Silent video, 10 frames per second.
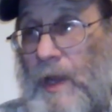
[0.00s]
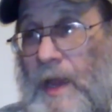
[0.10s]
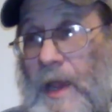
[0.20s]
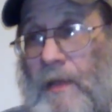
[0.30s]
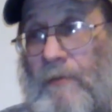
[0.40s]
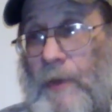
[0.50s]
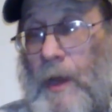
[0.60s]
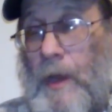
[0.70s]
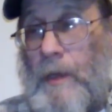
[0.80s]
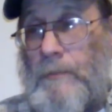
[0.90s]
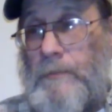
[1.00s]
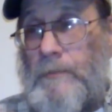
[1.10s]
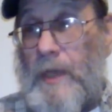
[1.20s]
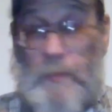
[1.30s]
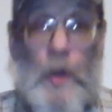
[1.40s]
have,
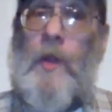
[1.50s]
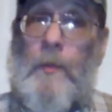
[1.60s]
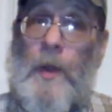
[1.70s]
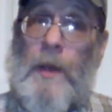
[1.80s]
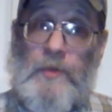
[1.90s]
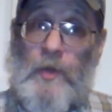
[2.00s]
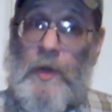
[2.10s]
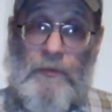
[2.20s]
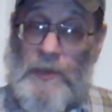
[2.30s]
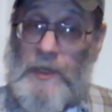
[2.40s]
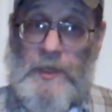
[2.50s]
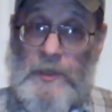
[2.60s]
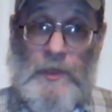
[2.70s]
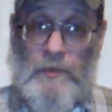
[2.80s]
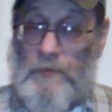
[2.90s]
and part of the problem's already fixed
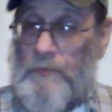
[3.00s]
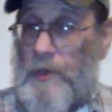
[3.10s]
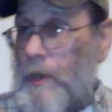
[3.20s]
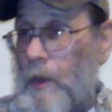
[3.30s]
because there's a very